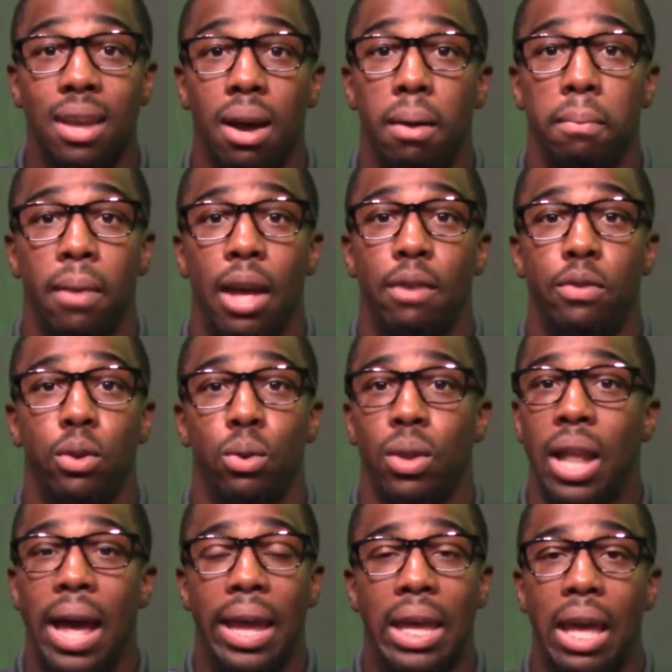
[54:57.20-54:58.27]
come. If
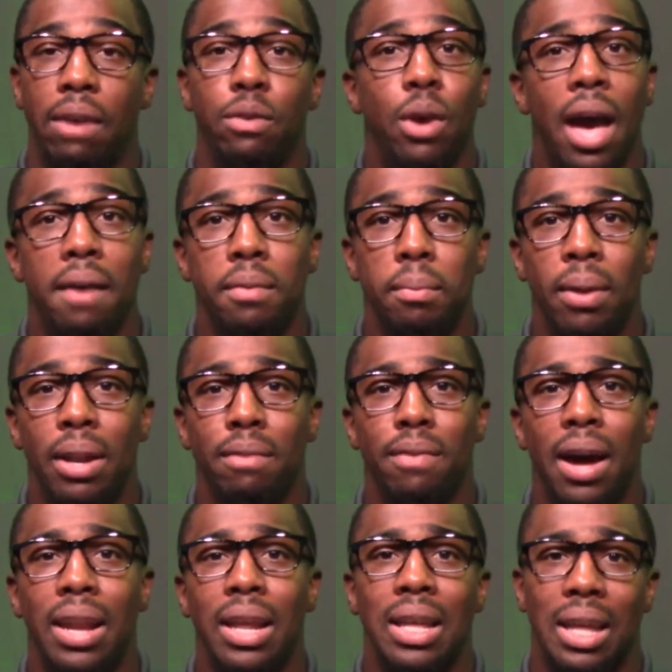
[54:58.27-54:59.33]
you haven't been
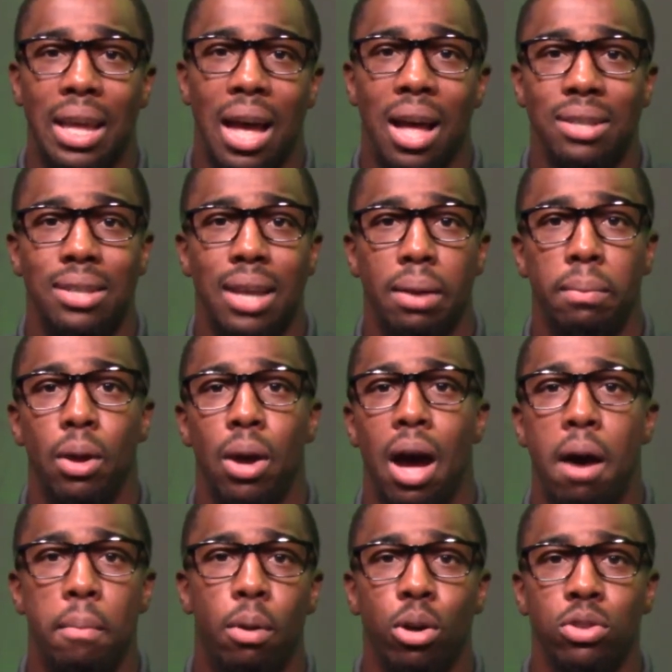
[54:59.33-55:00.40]
invited, contact me.
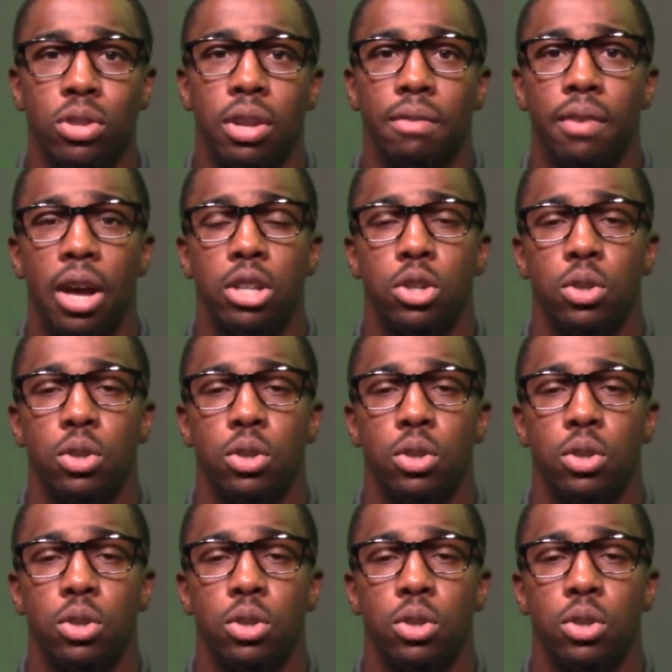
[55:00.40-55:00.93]
I'll personally invite